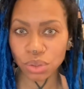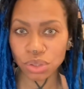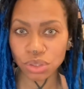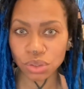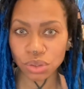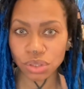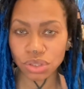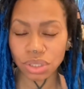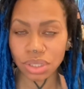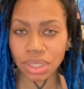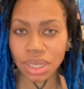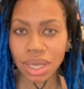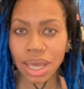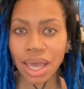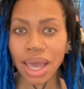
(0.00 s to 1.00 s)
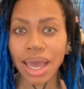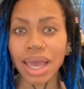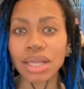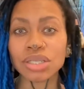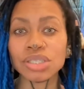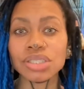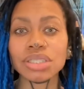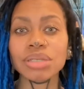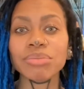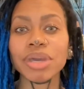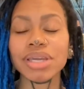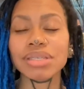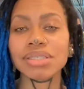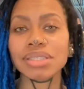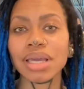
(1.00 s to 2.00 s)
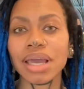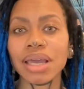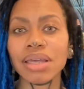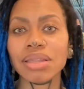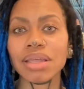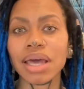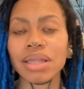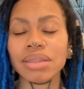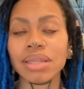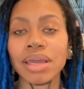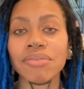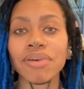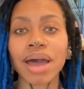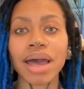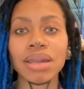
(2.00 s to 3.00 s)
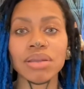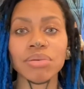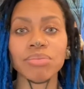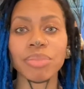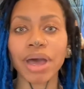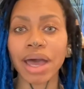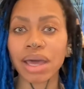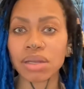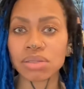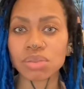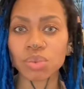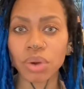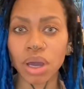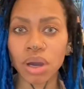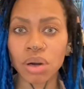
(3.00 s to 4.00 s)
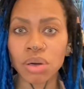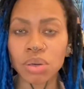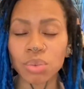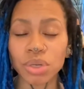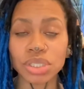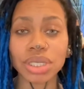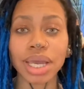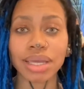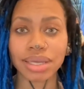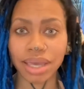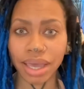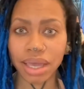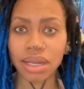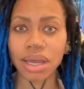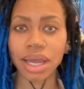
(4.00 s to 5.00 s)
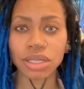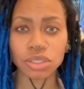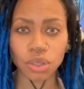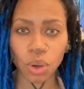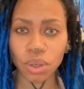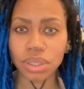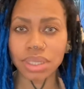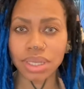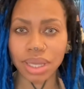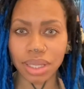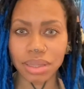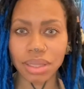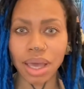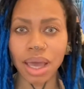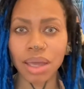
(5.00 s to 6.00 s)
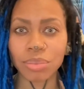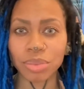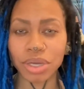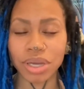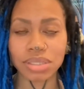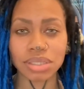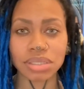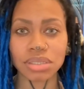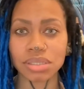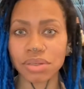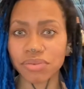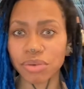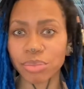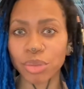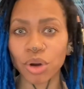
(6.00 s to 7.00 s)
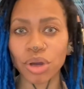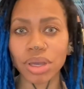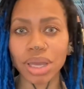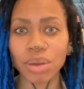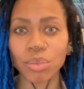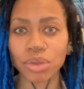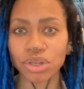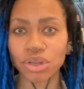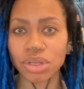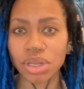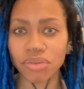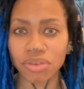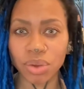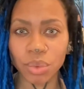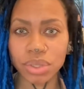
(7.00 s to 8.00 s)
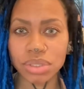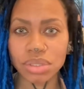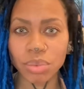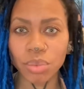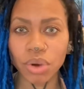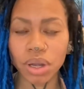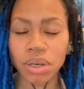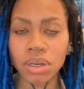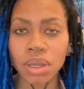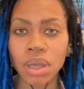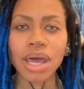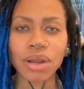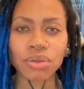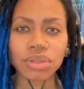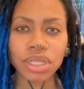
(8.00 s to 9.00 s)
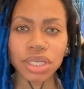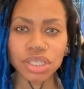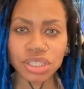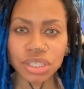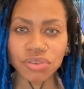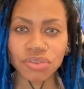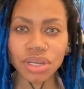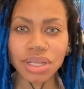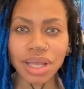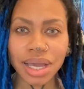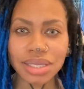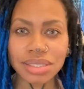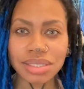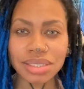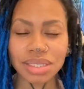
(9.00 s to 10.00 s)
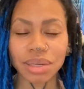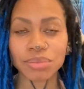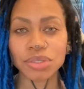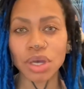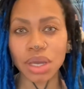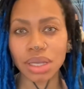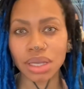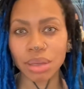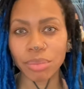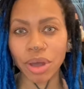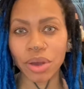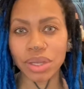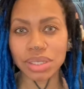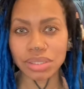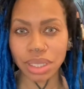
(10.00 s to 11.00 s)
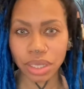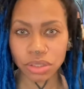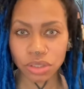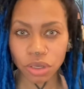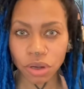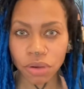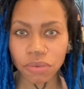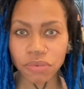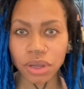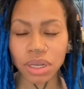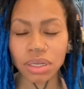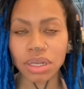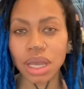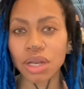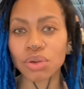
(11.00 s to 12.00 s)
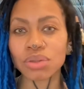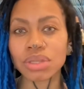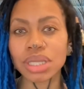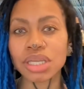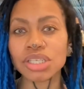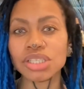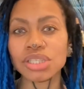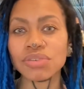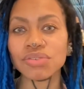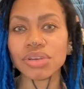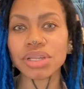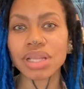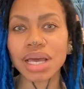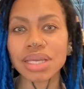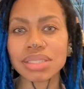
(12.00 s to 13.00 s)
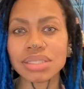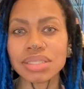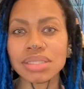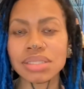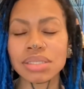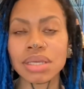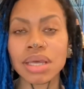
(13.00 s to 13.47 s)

children. And she may say that they've had it bad as well, which I get. I totally get that, because it's a different ballgame when you're living with someone. I don't think she realizes, and I'm talking about his ex-girlfriend, I don't think she realizes